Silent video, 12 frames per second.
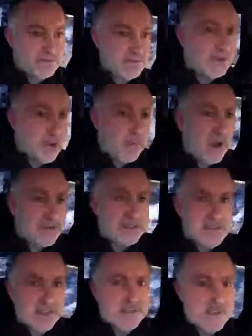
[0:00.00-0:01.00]

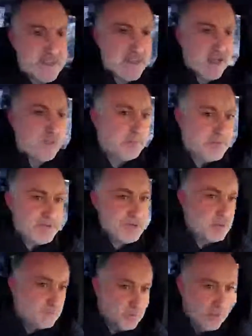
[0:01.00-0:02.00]
Nobody's gonna help
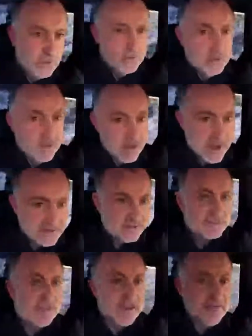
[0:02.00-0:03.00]
you and
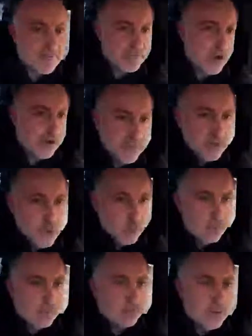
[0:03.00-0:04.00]
stay in front of you.